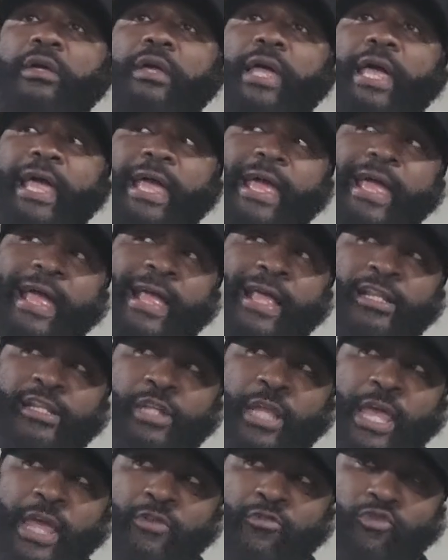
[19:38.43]

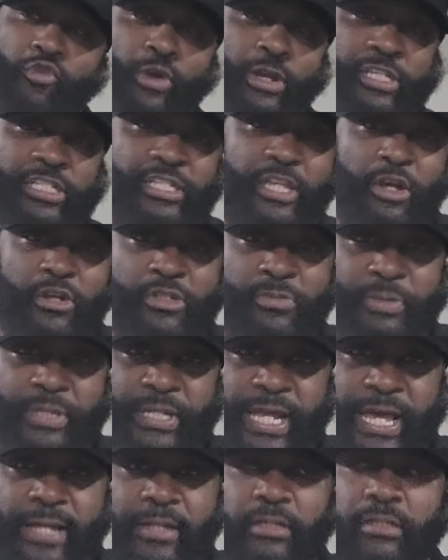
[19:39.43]
and Royce tells me
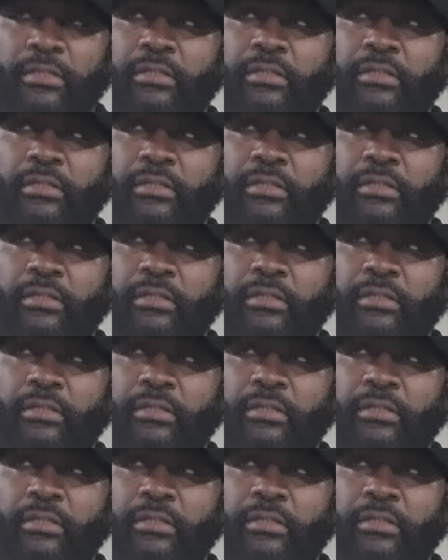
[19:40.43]
that.